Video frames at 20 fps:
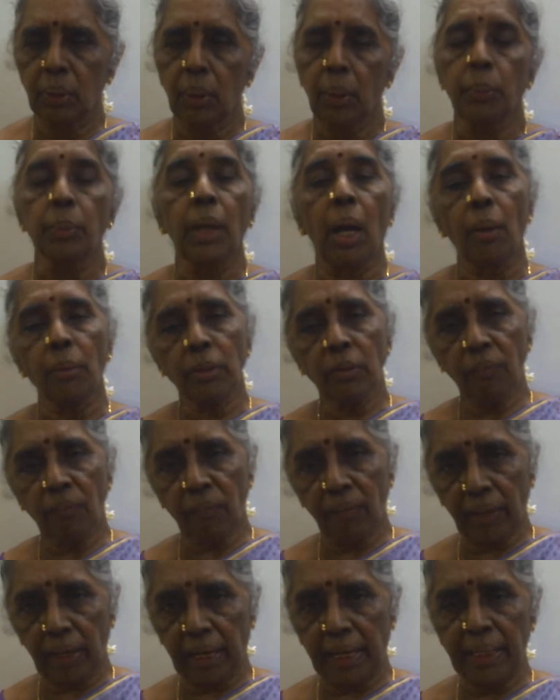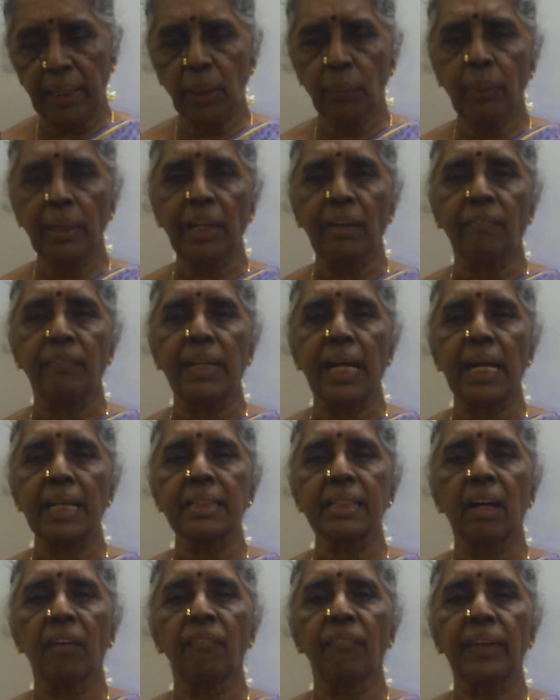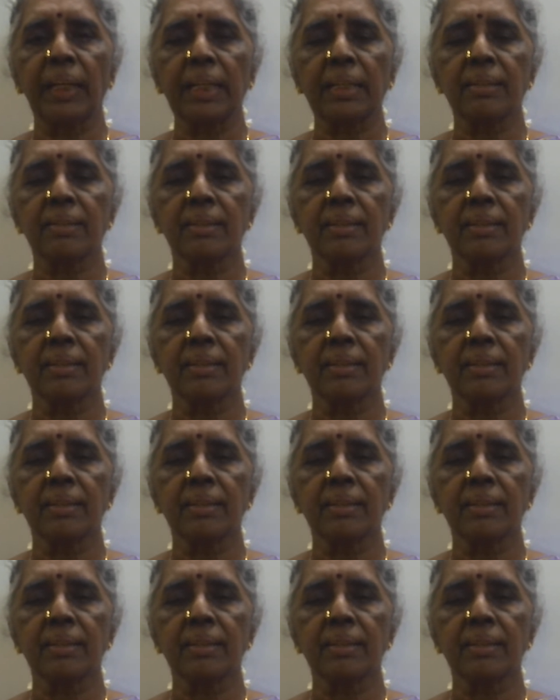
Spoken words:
You have to find your f dash of x